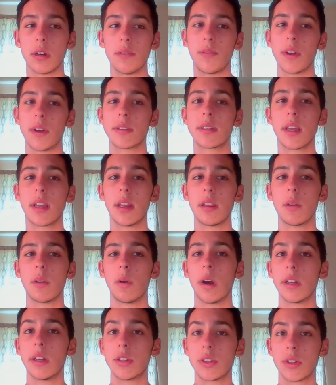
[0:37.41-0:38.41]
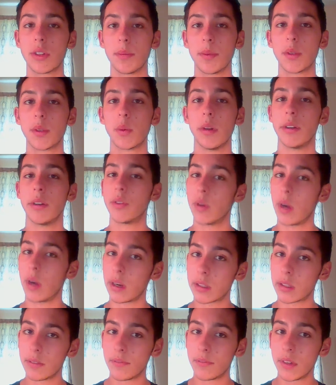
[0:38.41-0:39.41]
investigated the relationship between
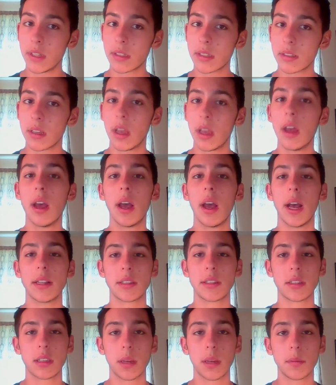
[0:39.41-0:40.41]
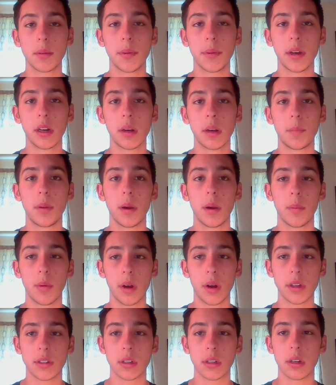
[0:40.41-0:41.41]
attractiveness and susceptibility to peer
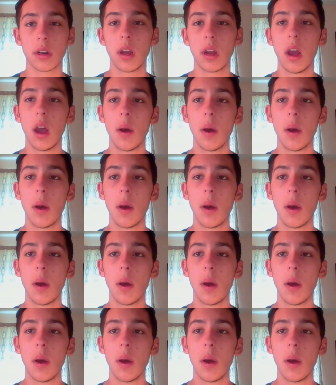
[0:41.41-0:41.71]
pressure.